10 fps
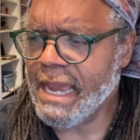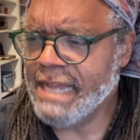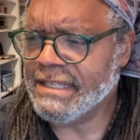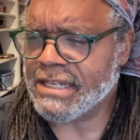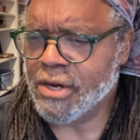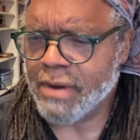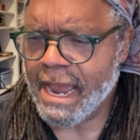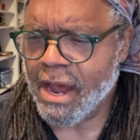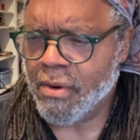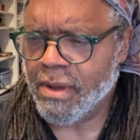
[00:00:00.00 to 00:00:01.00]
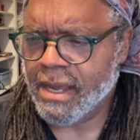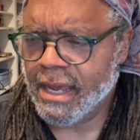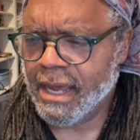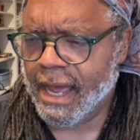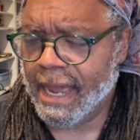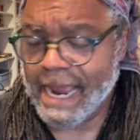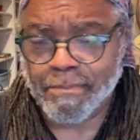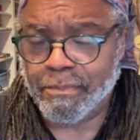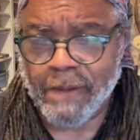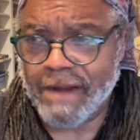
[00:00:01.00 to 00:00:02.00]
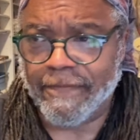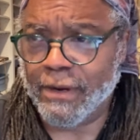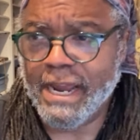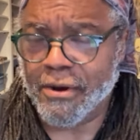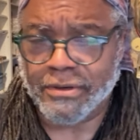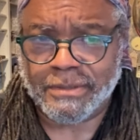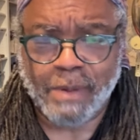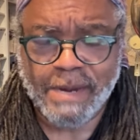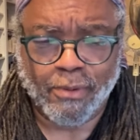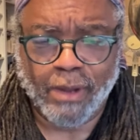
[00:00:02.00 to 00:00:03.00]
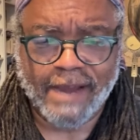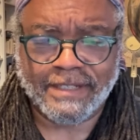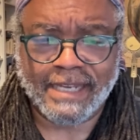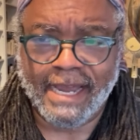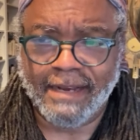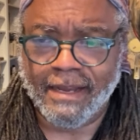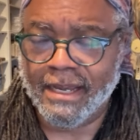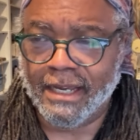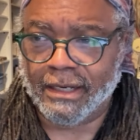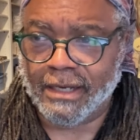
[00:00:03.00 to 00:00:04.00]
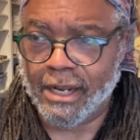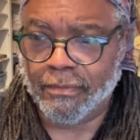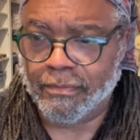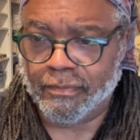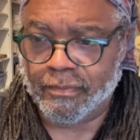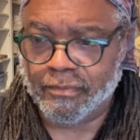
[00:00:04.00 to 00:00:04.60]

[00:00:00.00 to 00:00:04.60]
And so now, uh, and and for years, people have said, you know,